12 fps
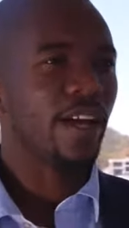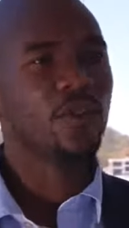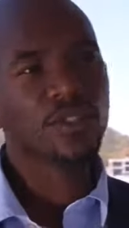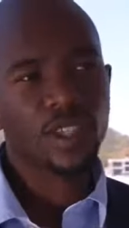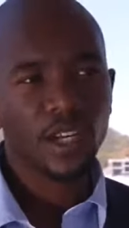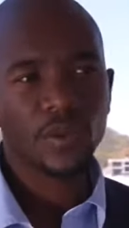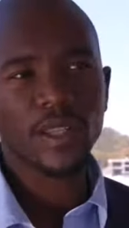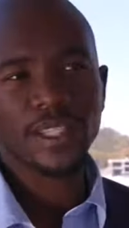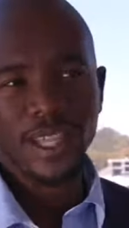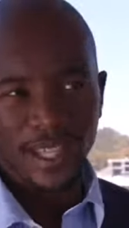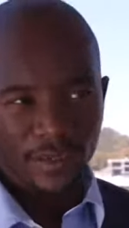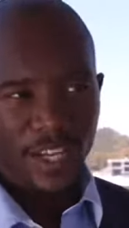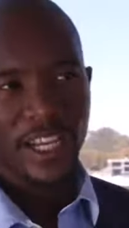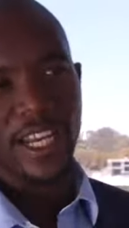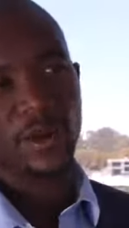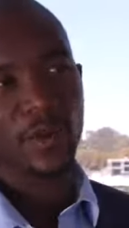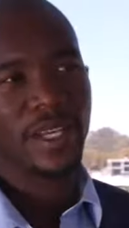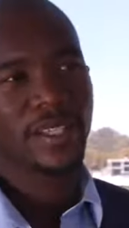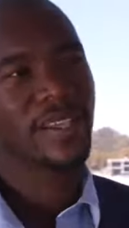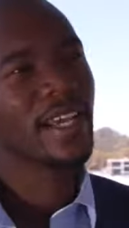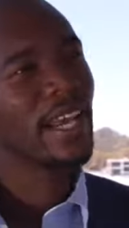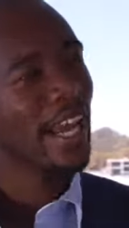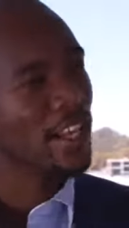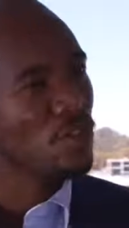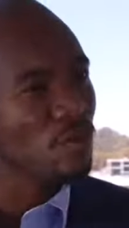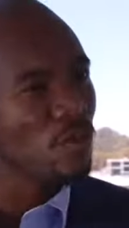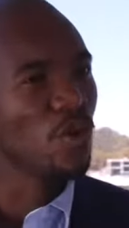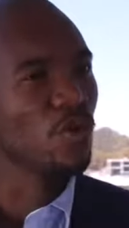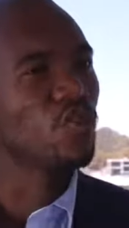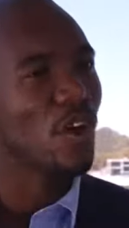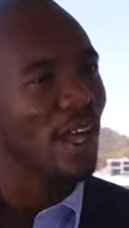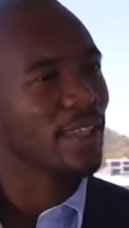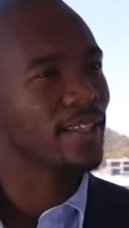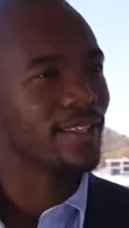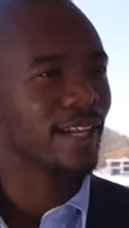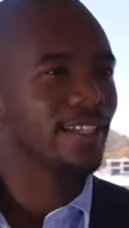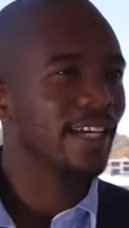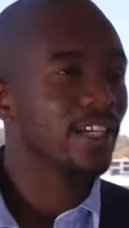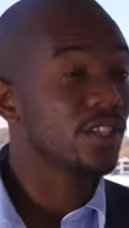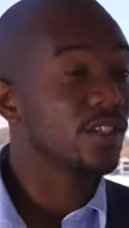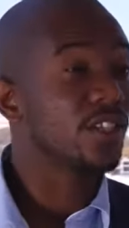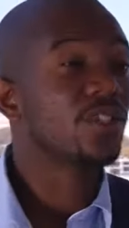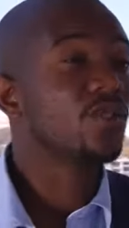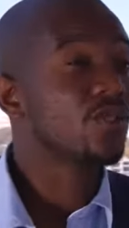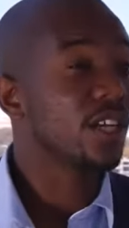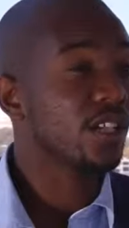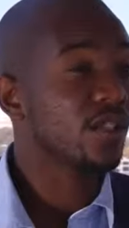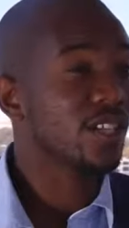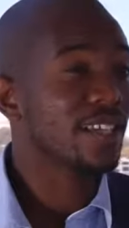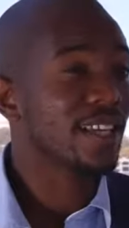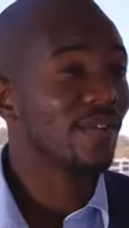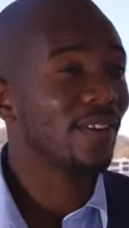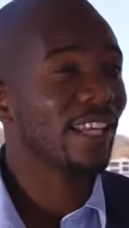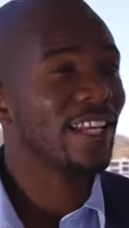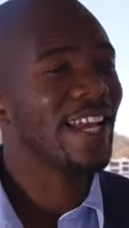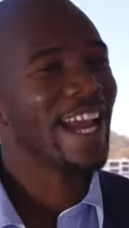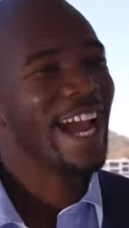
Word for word: You start with the South African Airways and you move to other state agencies, you start to discover that